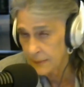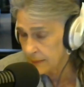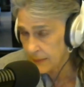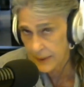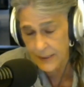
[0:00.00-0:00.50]

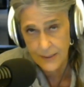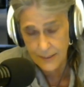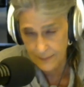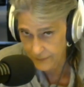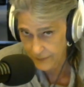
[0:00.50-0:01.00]
this
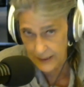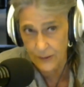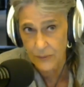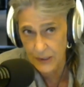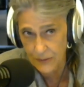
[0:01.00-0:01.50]

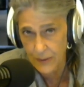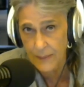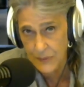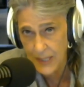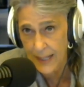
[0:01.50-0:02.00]
figure with
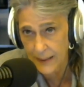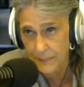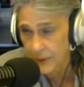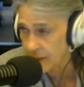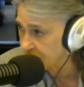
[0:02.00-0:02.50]
Trump's head
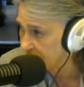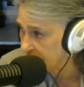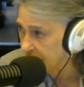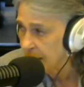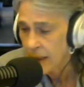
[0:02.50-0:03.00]
imposed
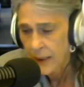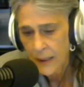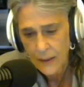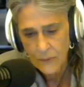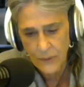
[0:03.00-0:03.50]
on it,
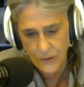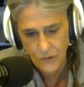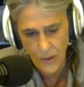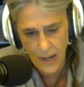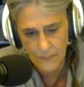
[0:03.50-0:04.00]
with
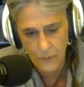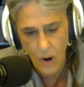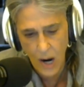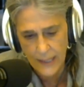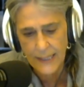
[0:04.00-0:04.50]
Trump
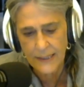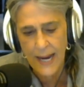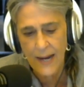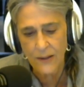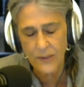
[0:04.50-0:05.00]
walking
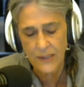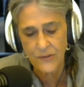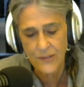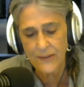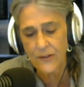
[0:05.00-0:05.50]
down the
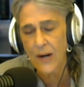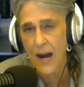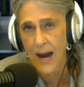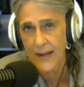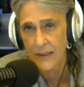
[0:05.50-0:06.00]
center
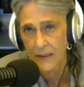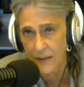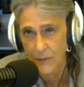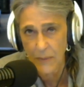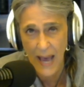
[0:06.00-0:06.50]
aisle
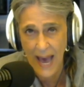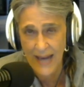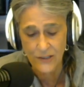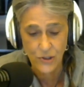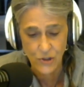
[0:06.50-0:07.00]
of a
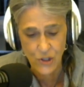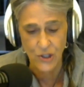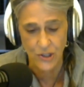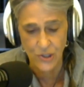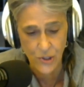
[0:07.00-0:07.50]
packed
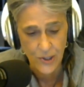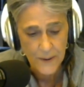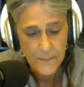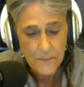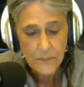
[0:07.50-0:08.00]
church.
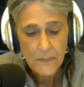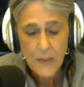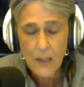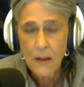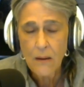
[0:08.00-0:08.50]

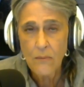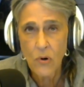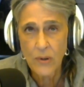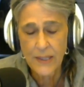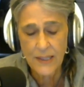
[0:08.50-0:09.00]

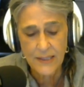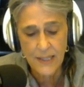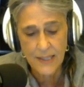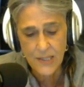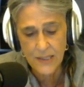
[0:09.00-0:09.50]
More than a
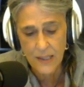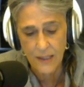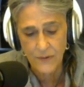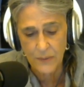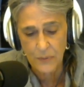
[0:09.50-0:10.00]
dozen
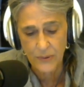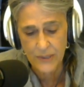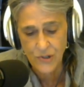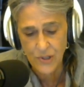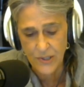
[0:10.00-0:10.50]
of the
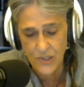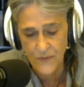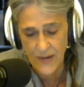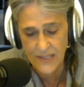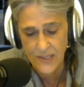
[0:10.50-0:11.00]
parishioners'
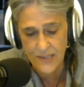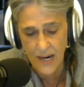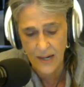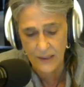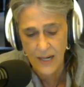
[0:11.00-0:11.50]
faces
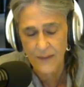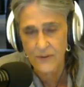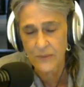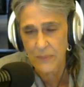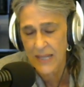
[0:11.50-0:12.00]
are
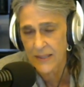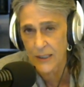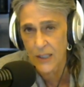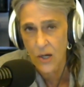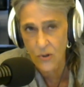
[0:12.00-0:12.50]
covered by the
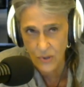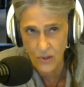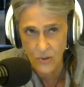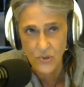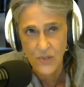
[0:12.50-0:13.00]

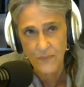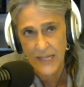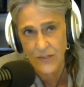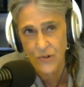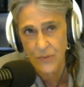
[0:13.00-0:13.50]
logos of
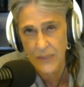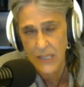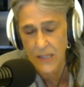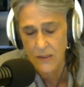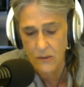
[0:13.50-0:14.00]
major
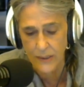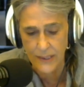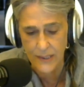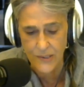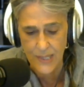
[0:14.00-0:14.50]
media
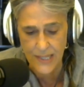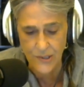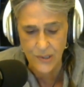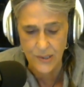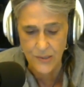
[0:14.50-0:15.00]

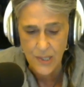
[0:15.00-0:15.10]
organizations,